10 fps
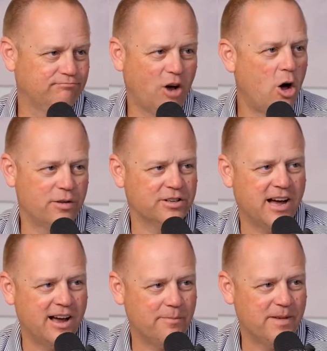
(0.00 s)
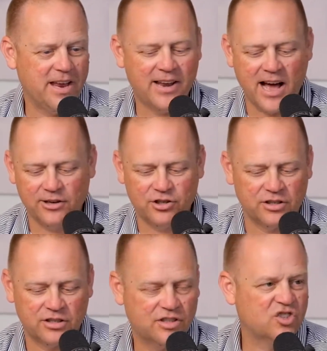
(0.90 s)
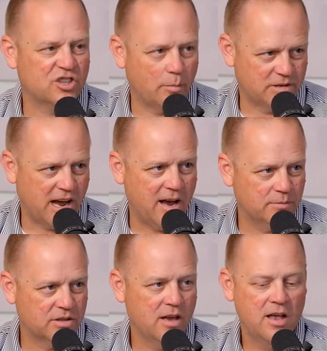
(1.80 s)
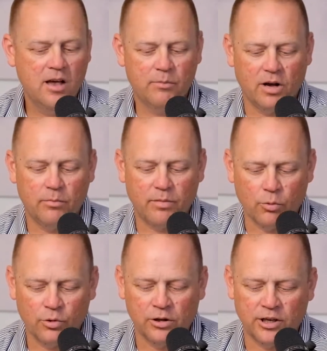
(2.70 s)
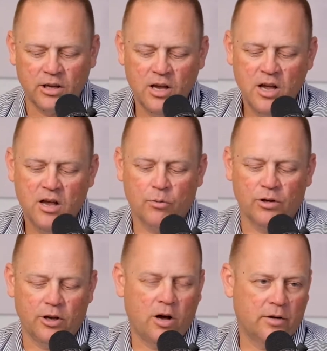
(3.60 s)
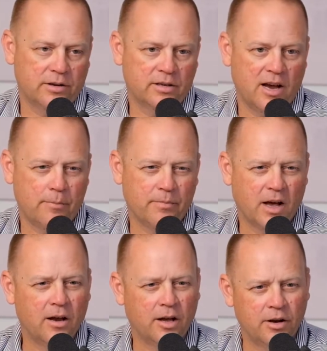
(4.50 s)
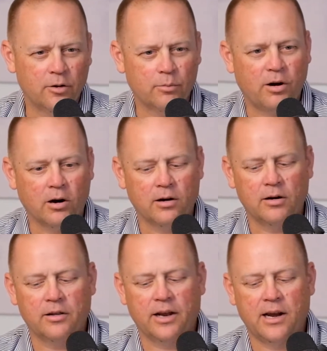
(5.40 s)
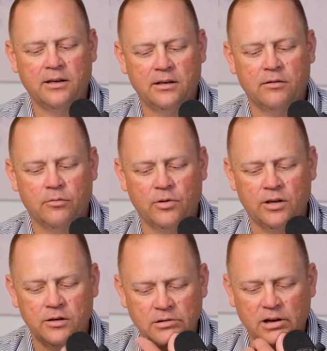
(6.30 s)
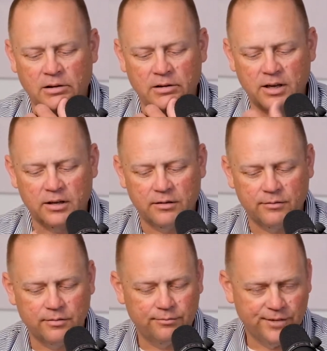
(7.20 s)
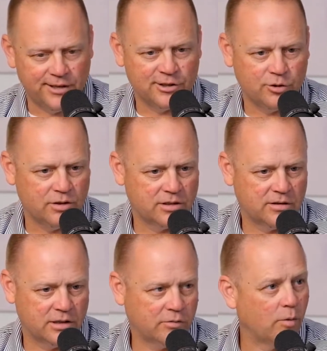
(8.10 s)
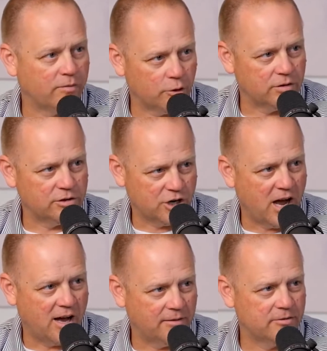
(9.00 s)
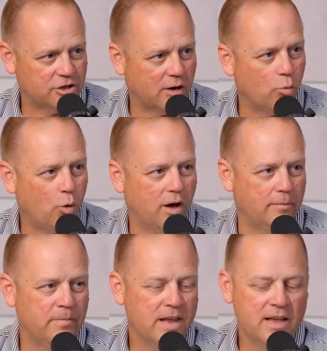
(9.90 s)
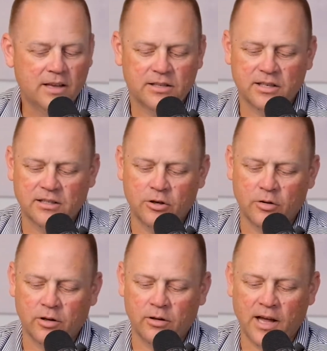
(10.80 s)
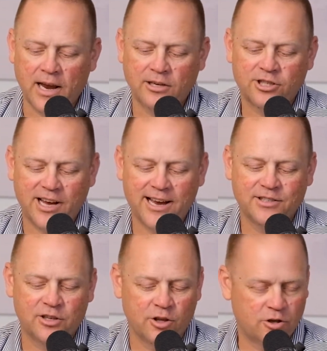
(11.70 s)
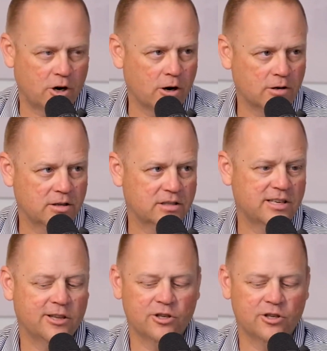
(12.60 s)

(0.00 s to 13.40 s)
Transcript: all the time and not just sometimes, but really, really all the time. Another part that I didn't read into is from John 1. It says, you know, the light shines in the darkness and the